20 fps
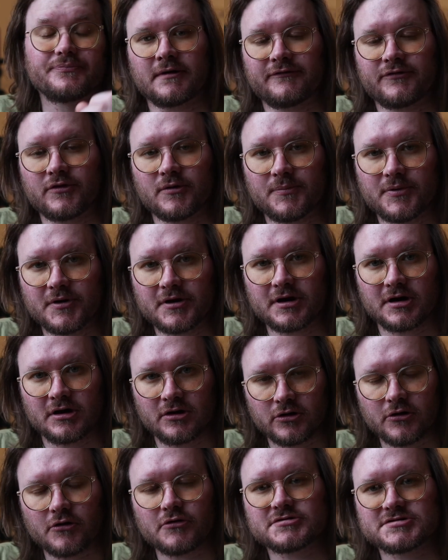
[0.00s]
If you're
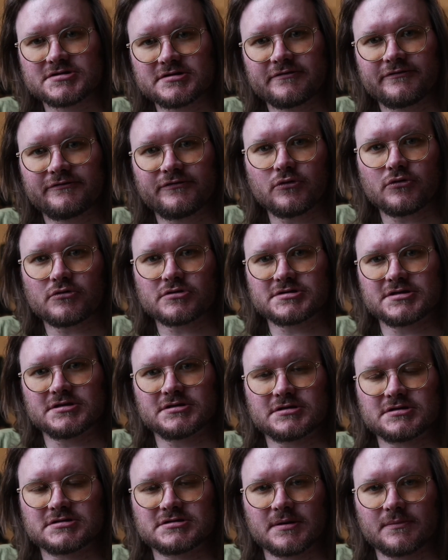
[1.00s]
putting lots of force
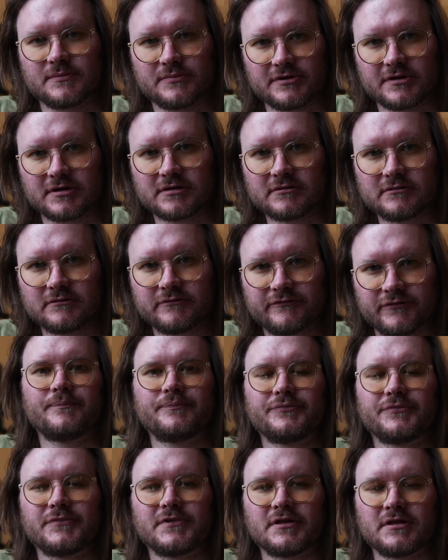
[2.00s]
into something,
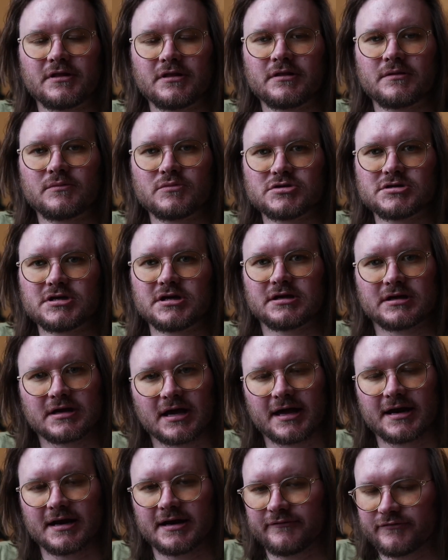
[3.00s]
the machine
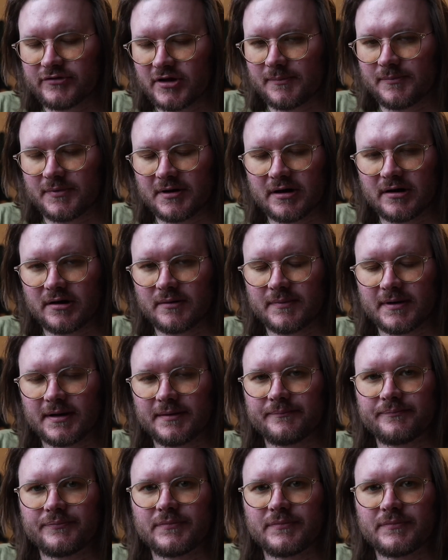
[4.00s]
can lift up a little bit.